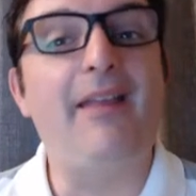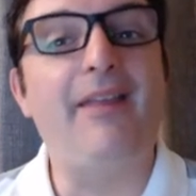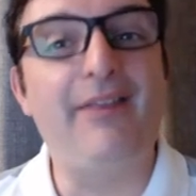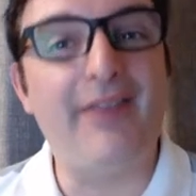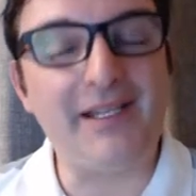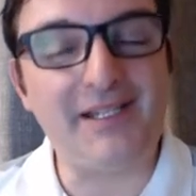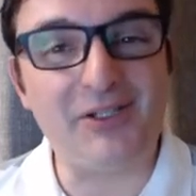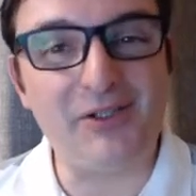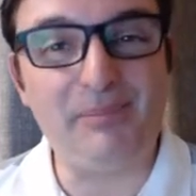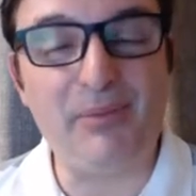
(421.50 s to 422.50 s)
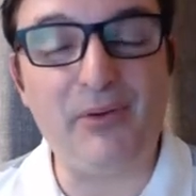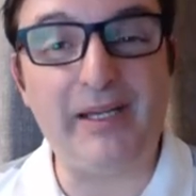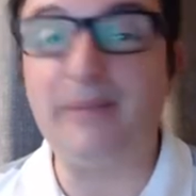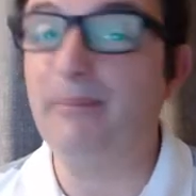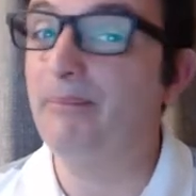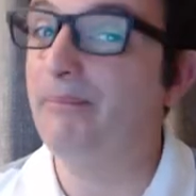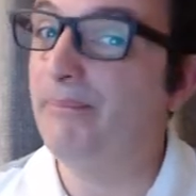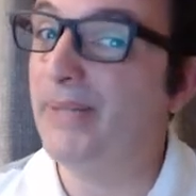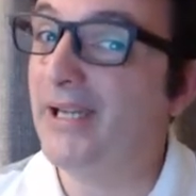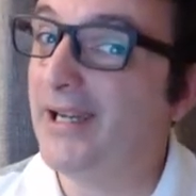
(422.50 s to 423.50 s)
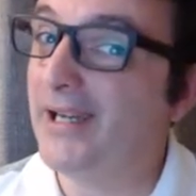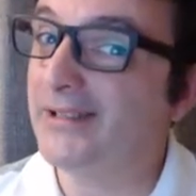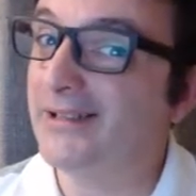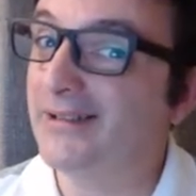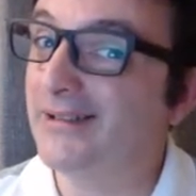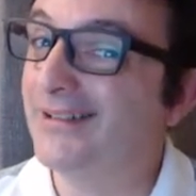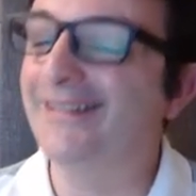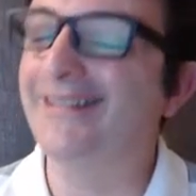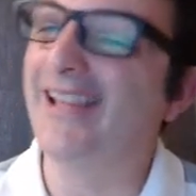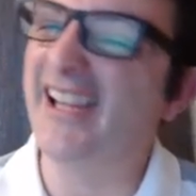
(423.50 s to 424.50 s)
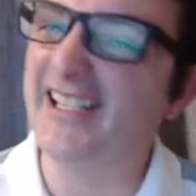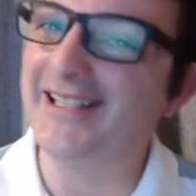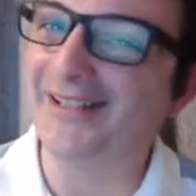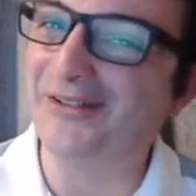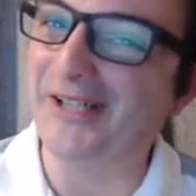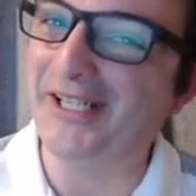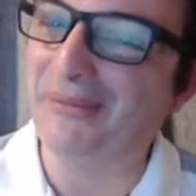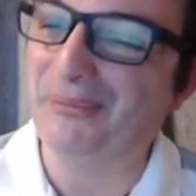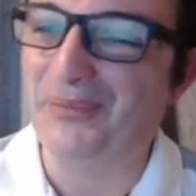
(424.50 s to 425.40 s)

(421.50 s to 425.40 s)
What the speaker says: That's a good point, but I disagree.